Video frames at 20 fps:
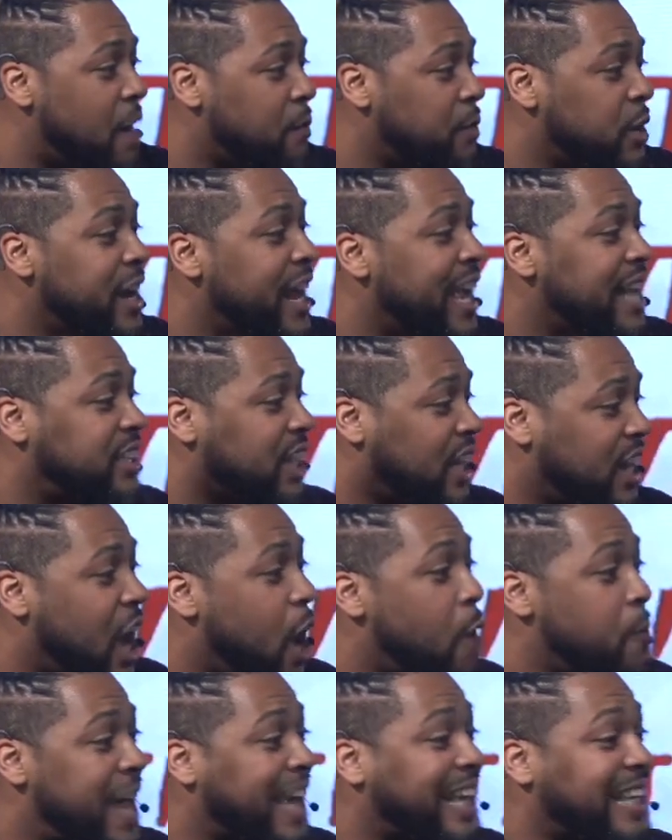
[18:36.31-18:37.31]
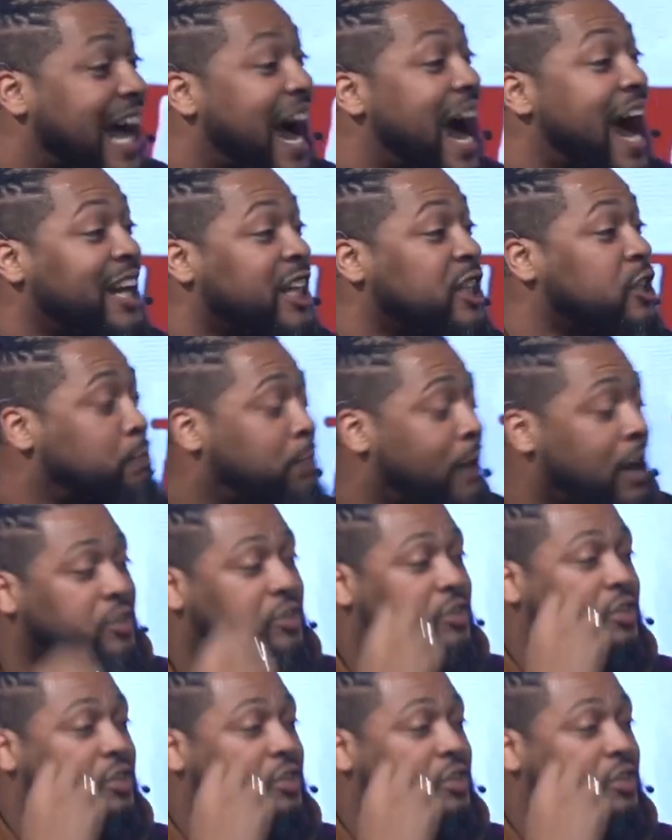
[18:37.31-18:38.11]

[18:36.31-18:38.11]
You need to know that God is personal